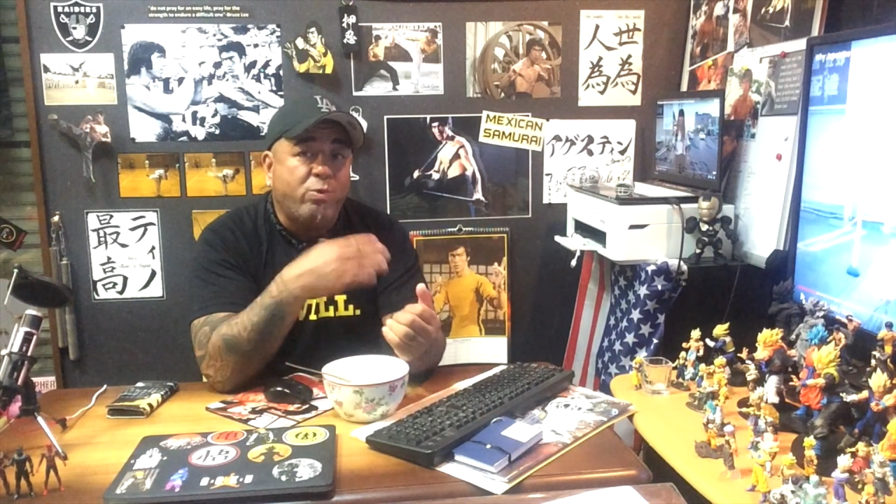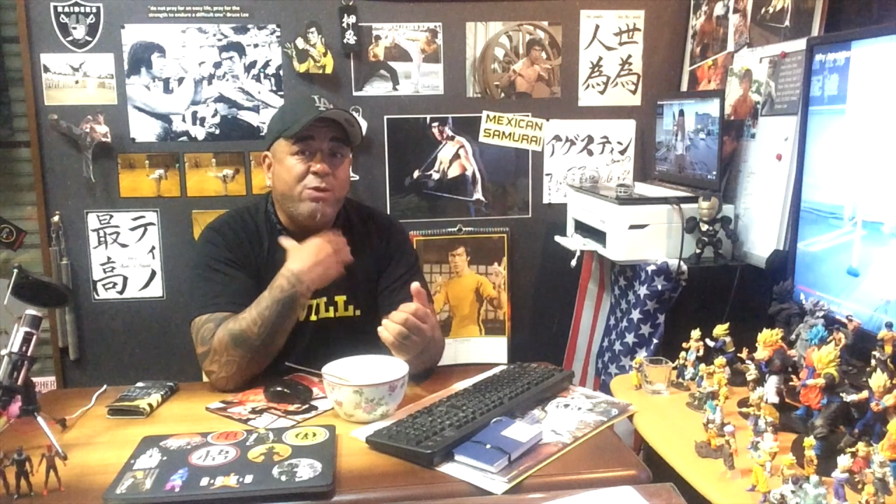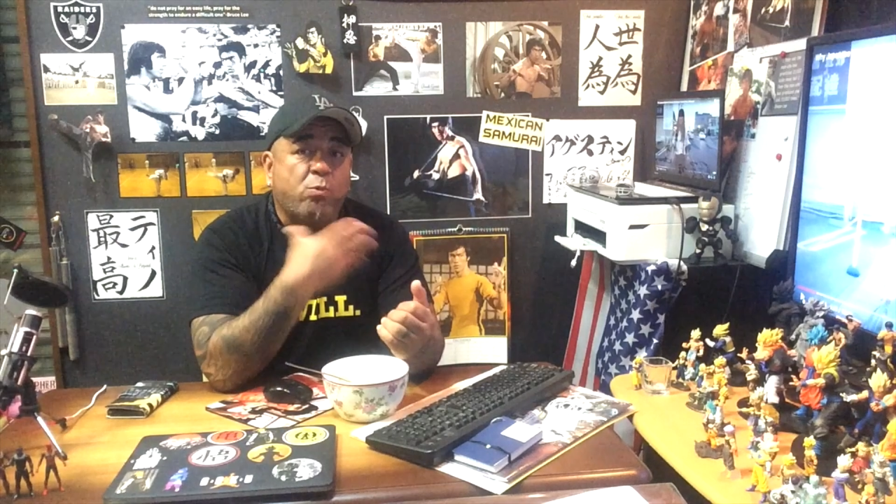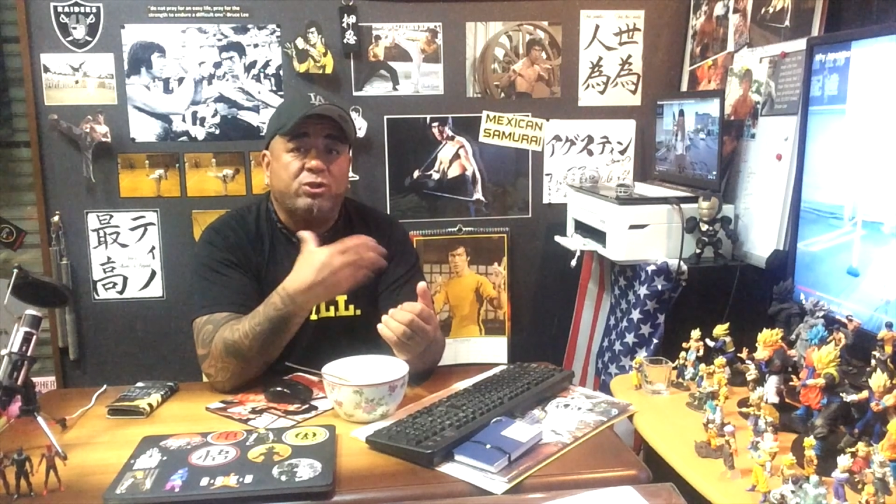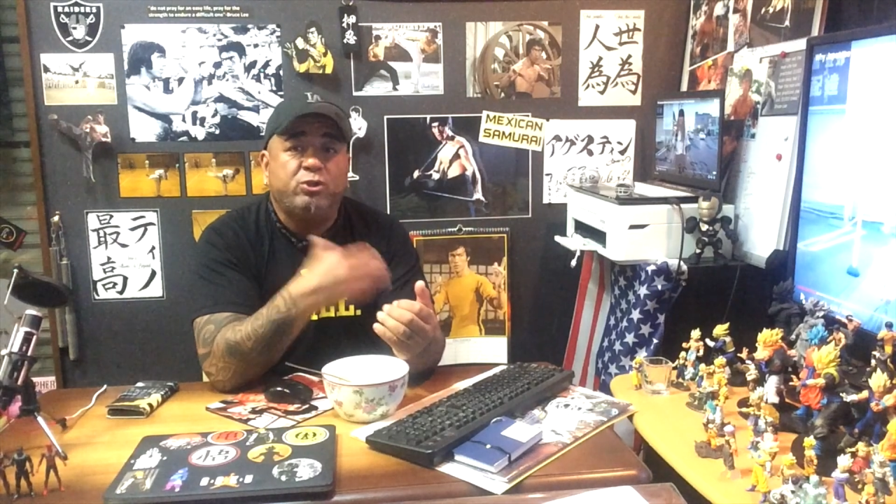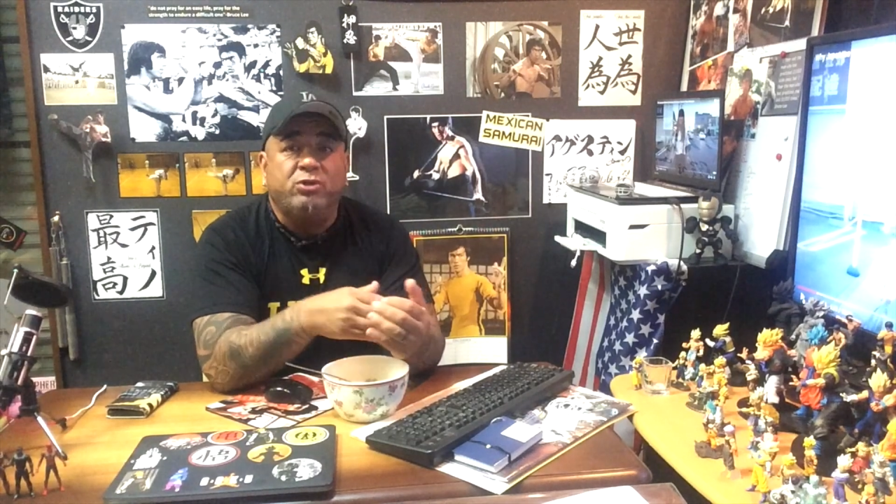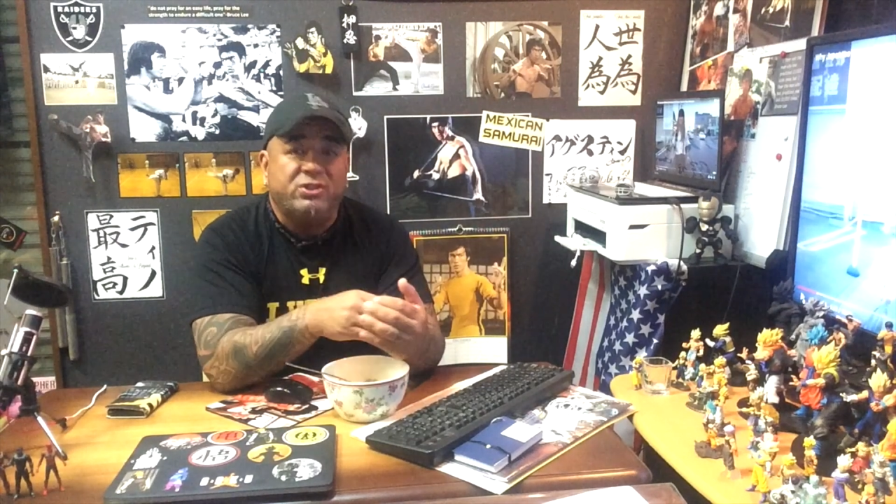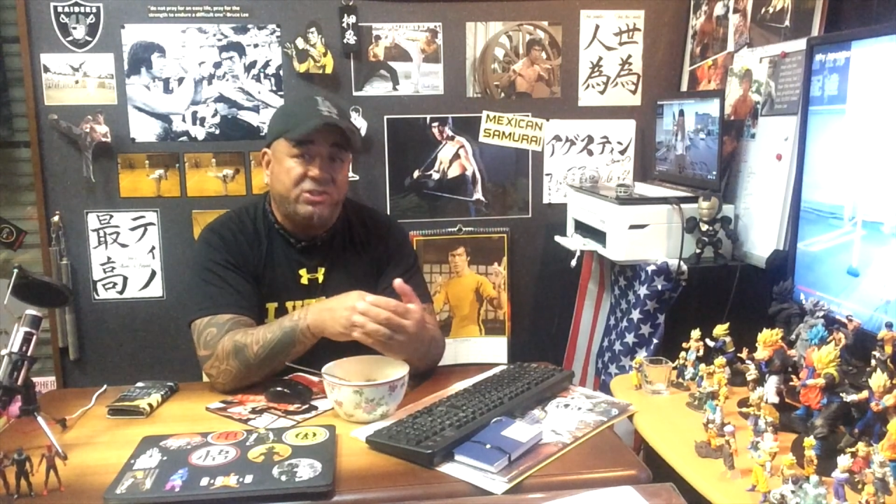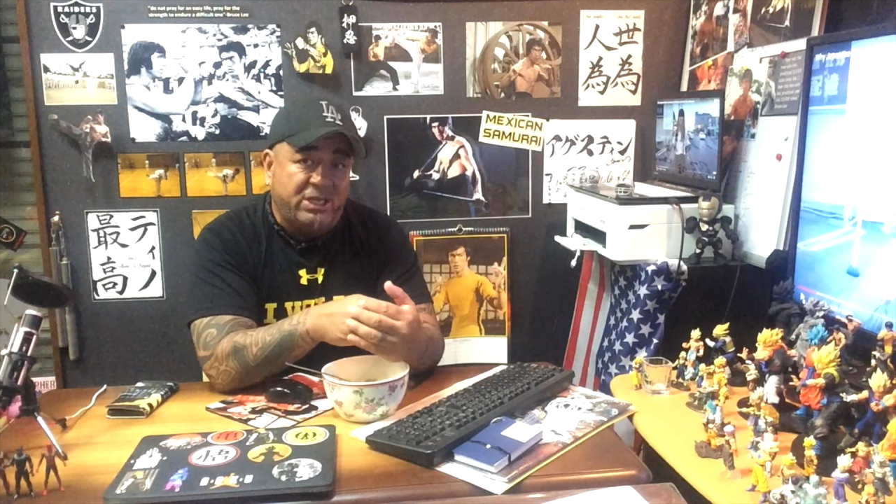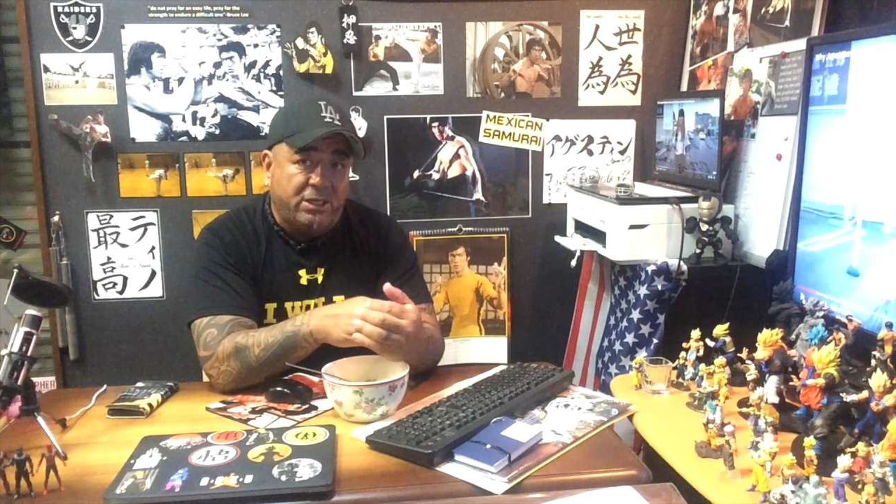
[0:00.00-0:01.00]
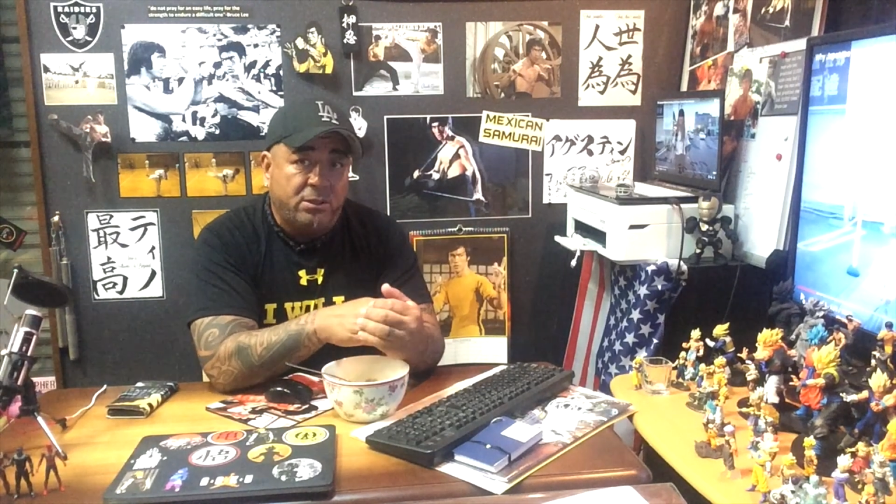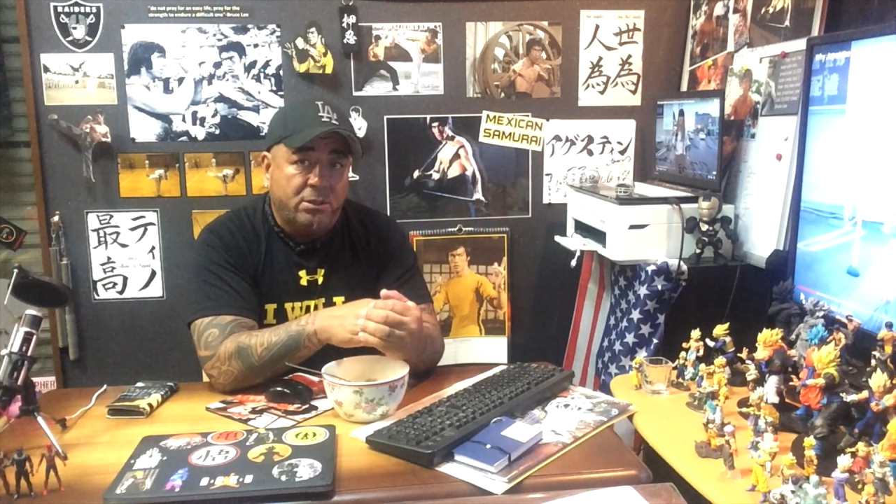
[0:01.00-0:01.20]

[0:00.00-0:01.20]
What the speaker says: we want you to see.